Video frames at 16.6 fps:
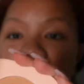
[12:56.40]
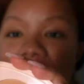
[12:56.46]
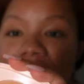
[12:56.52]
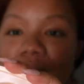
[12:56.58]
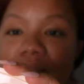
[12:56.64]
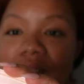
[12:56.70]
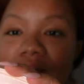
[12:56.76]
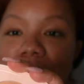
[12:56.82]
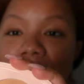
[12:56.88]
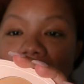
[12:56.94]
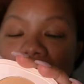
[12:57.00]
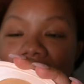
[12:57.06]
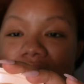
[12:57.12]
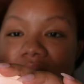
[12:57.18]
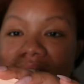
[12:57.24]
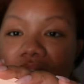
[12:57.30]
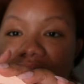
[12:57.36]
it to be,
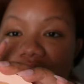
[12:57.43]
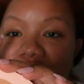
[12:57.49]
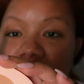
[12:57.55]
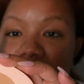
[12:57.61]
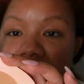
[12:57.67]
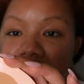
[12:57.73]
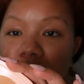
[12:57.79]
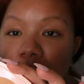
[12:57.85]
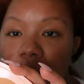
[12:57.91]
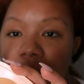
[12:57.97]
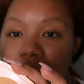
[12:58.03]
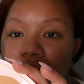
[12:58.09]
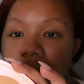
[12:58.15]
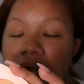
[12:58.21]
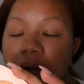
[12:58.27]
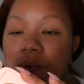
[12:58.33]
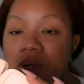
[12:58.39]
my stuff to be
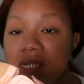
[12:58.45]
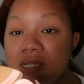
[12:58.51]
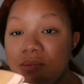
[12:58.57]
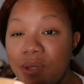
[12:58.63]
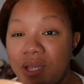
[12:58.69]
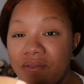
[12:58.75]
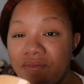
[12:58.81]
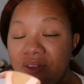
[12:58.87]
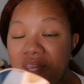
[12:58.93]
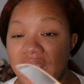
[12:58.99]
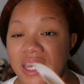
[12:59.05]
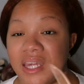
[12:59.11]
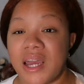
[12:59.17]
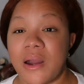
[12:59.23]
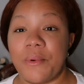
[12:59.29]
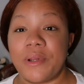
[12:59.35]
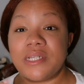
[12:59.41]
smaller. I want it to be
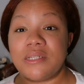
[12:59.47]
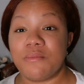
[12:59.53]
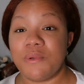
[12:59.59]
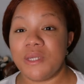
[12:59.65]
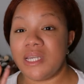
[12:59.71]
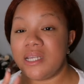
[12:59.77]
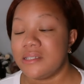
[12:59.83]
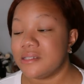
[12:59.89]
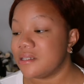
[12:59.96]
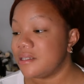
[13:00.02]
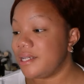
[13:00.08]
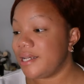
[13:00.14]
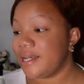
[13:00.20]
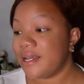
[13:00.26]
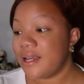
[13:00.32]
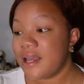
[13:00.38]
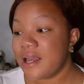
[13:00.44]
convenient. I want it to be
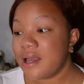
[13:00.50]
easily